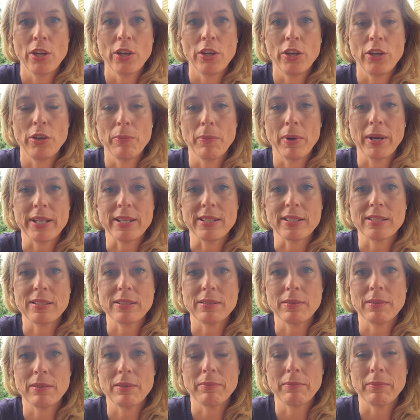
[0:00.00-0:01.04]
you might
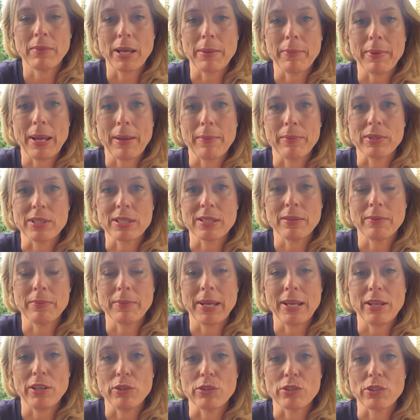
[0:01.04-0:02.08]
be able to
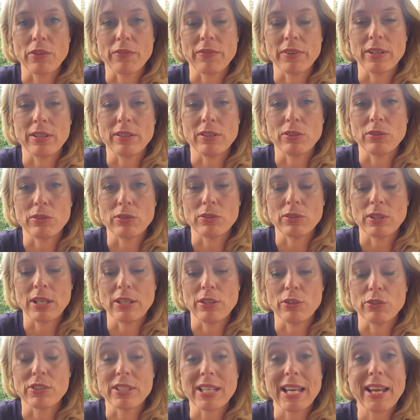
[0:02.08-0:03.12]
make use of in
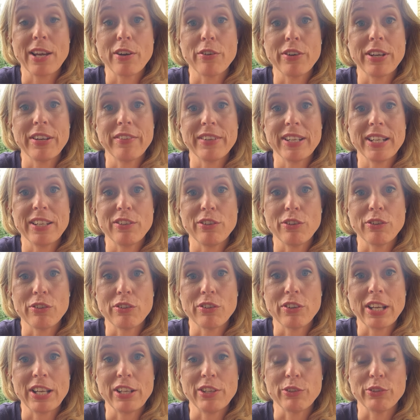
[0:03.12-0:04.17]
your day or even in
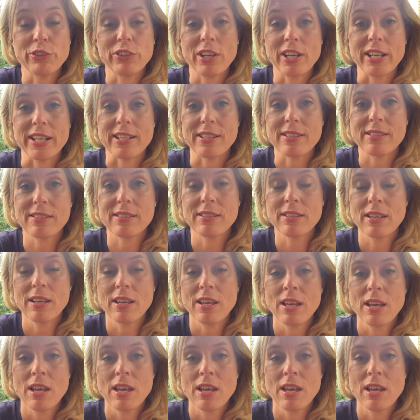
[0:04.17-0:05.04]
your nights.